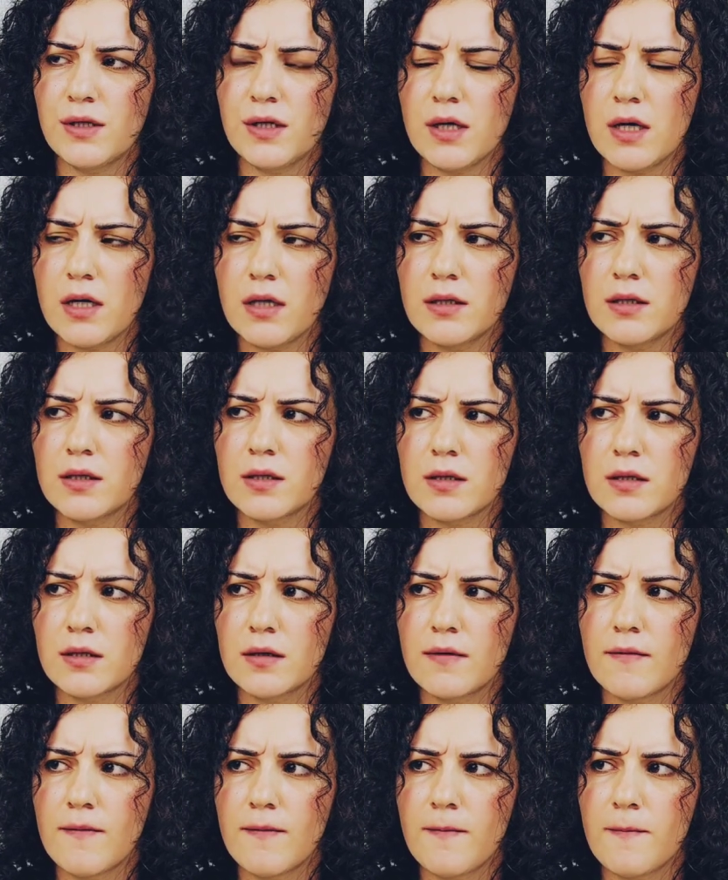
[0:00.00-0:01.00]
it?
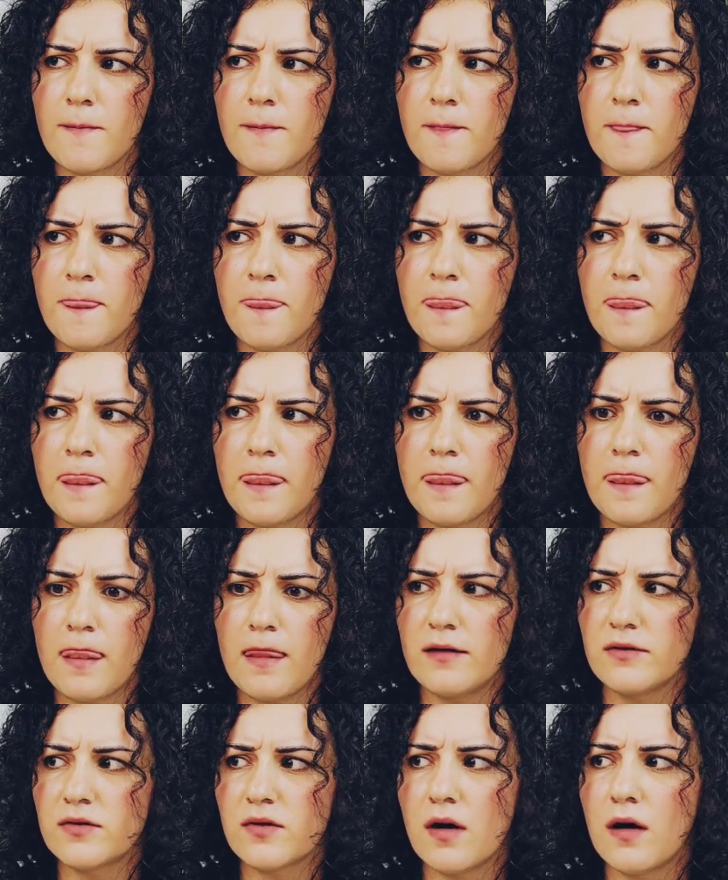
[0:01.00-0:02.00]

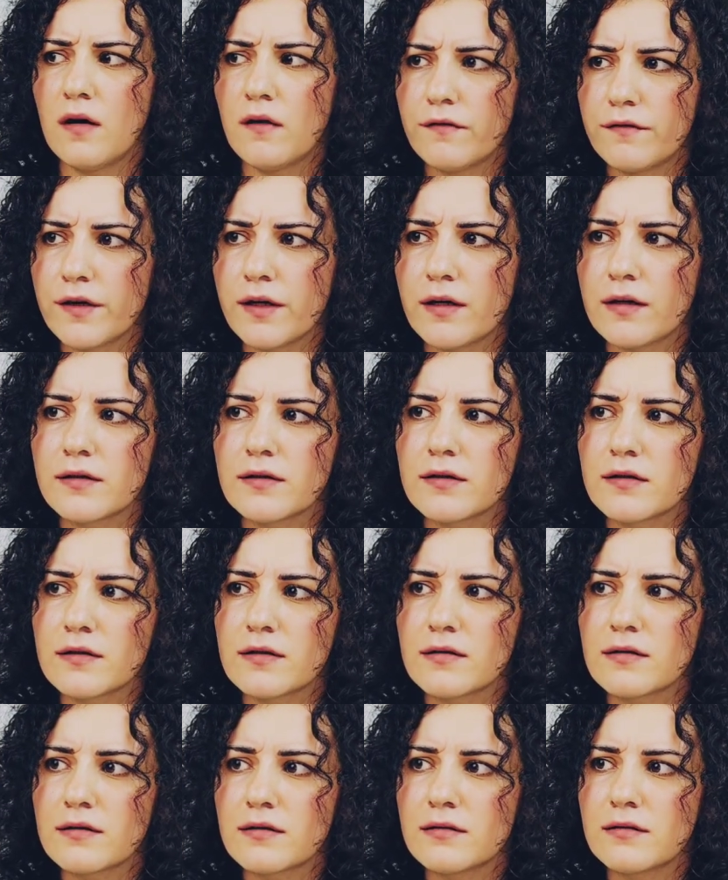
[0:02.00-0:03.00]
It's obvious.
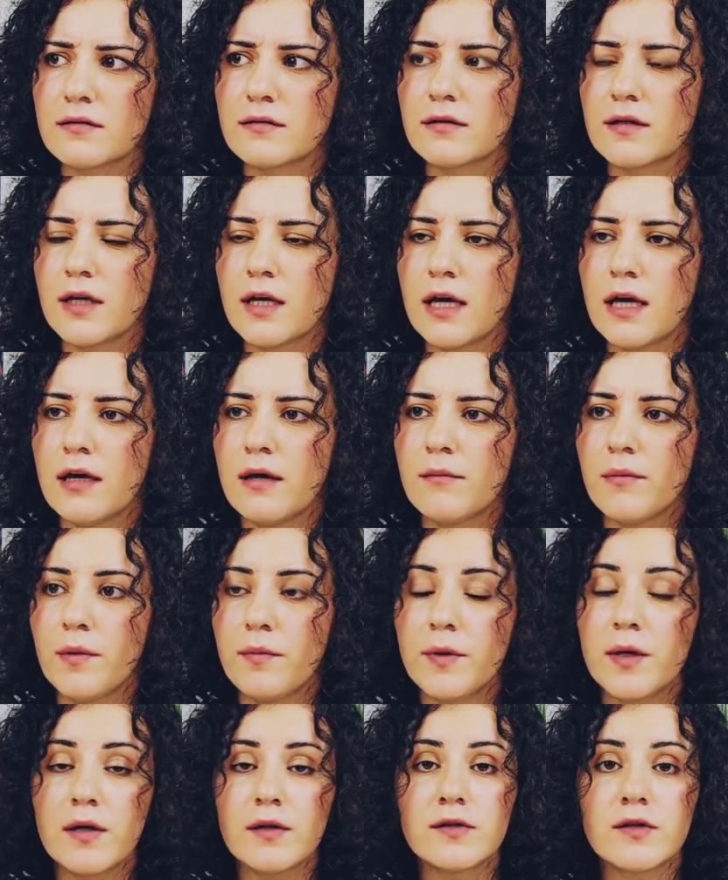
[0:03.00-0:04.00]
But
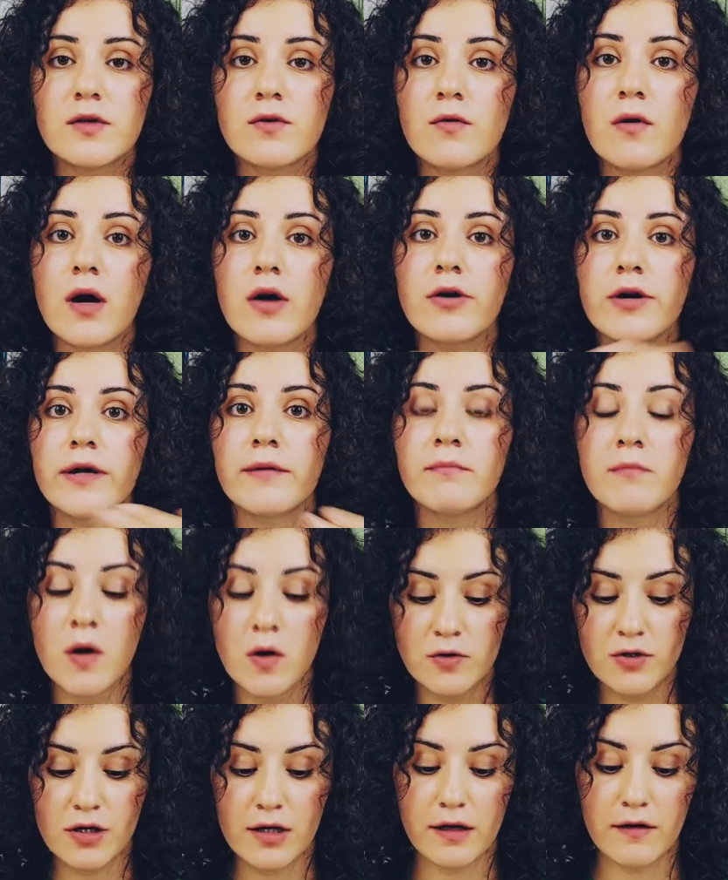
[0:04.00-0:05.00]
because you are
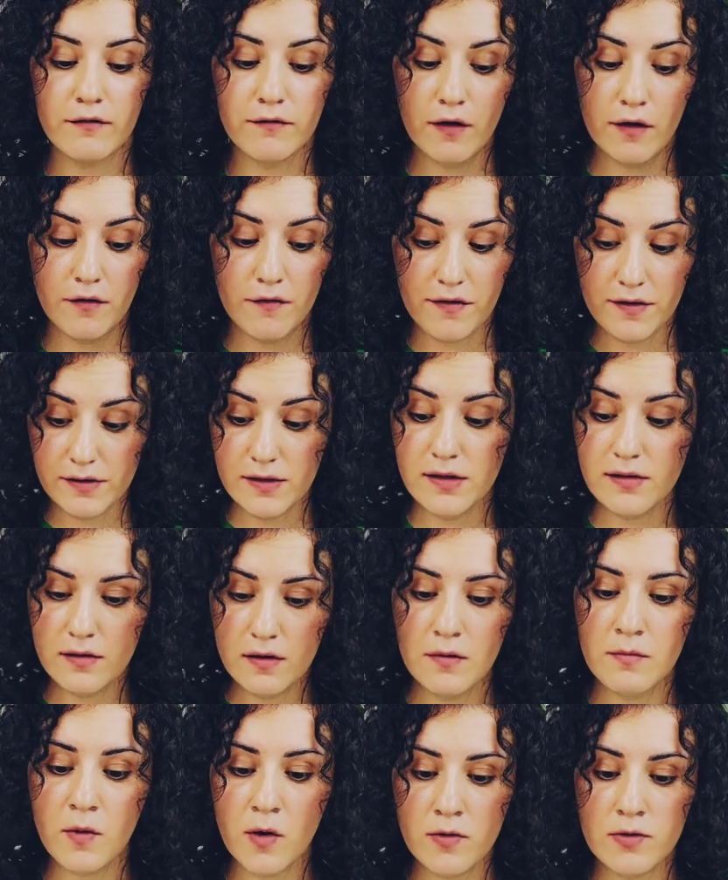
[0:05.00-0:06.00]
emotionally involved, this is an
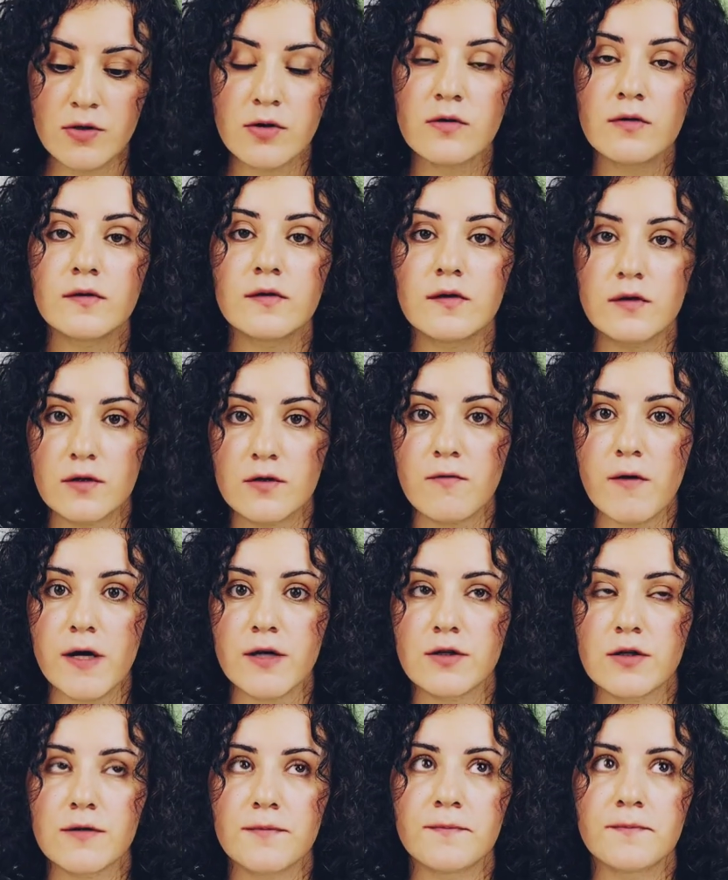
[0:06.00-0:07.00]
emotional
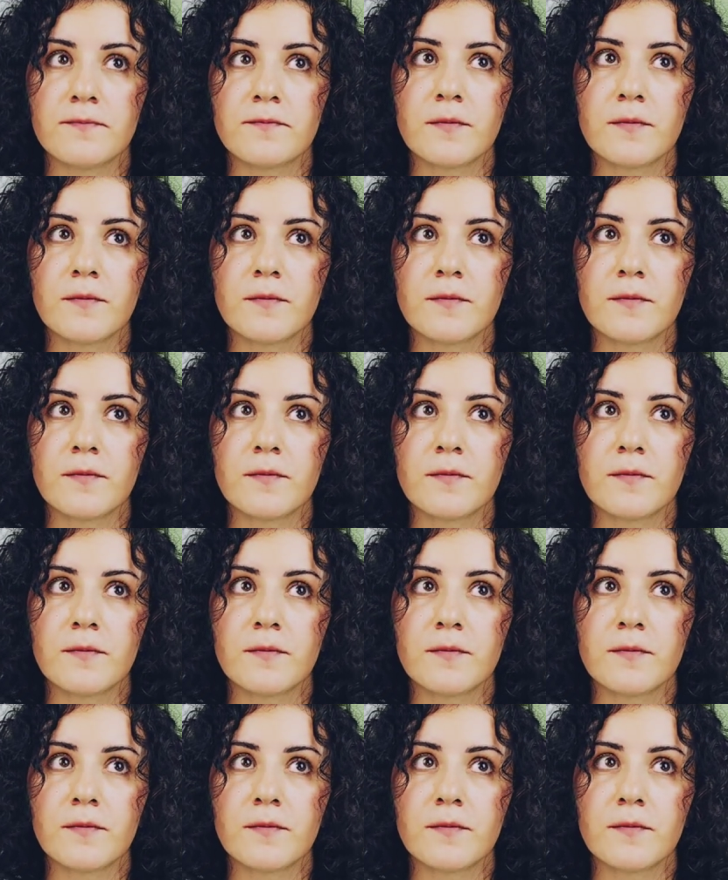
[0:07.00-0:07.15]
situation.